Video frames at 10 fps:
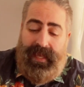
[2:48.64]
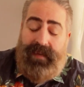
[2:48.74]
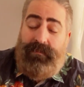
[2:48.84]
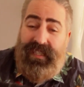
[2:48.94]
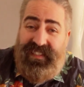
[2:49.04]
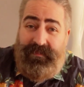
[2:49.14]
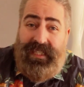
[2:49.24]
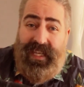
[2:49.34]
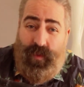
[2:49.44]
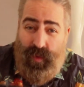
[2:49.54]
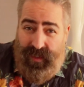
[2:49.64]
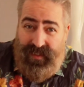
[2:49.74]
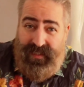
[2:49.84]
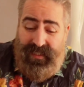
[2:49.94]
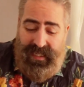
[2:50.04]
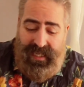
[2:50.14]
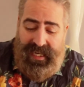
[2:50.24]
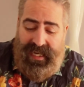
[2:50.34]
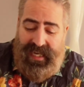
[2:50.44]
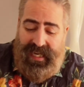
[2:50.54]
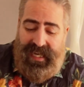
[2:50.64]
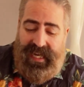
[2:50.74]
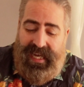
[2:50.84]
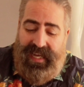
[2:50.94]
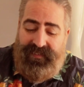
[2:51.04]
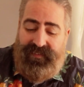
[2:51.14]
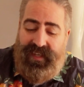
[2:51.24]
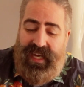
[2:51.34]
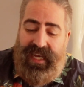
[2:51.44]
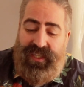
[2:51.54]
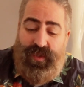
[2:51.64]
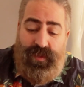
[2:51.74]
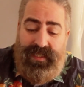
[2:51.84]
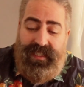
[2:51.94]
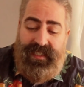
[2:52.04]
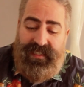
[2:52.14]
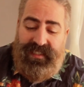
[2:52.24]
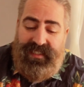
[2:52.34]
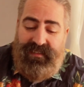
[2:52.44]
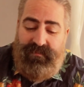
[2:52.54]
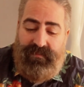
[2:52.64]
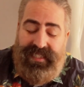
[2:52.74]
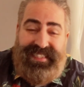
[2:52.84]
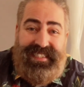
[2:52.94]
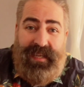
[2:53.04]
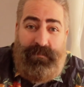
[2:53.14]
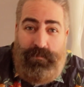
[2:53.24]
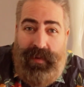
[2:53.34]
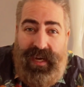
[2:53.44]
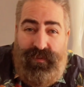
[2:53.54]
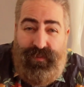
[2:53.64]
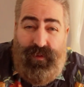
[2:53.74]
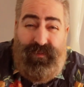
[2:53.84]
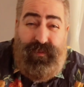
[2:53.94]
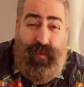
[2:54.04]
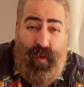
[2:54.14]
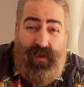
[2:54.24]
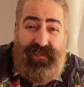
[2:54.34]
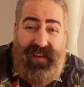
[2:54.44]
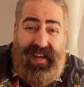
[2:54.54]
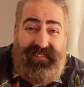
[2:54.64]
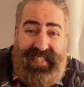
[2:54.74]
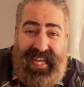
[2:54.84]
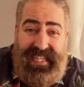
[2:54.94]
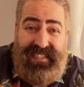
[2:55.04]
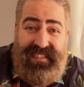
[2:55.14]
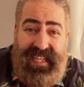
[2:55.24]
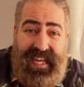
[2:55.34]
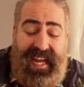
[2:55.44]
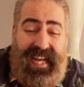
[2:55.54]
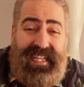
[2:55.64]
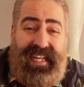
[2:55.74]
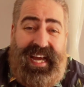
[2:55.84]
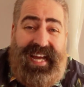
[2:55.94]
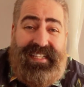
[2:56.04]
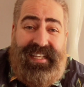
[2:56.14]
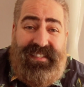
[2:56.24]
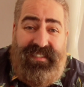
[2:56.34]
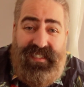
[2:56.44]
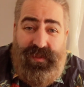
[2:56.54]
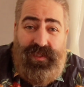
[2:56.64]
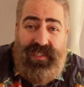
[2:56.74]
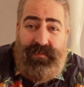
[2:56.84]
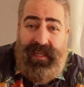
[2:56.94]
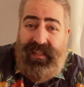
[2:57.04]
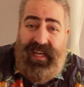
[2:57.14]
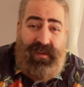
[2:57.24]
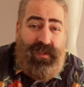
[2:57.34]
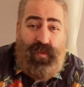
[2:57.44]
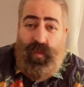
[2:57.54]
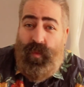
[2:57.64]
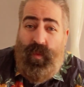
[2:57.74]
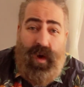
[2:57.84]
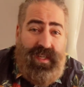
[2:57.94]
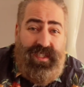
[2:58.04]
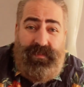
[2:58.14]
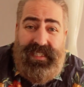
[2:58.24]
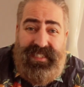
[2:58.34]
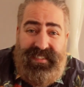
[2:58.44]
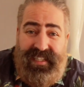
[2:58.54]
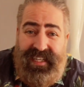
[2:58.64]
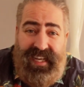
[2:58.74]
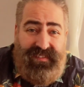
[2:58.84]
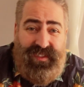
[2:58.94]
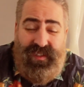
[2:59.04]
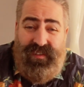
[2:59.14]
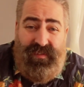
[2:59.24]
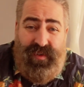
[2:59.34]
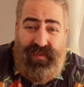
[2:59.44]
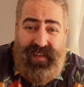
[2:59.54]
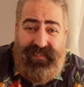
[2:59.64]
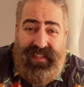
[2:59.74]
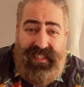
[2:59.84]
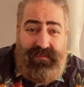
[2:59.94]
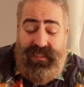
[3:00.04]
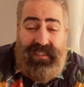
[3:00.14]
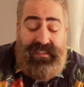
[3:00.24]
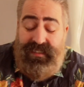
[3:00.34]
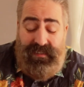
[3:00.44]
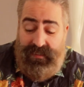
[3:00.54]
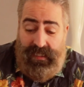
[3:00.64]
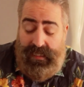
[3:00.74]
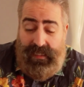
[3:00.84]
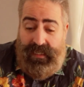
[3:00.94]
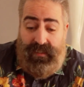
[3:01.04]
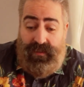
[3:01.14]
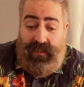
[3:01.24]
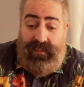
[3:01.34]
And believe me, they worked. I used the same pair for 4 or 5 days and had zero smell. I would wash them in the sink after 4 or 5 days because, I don't know,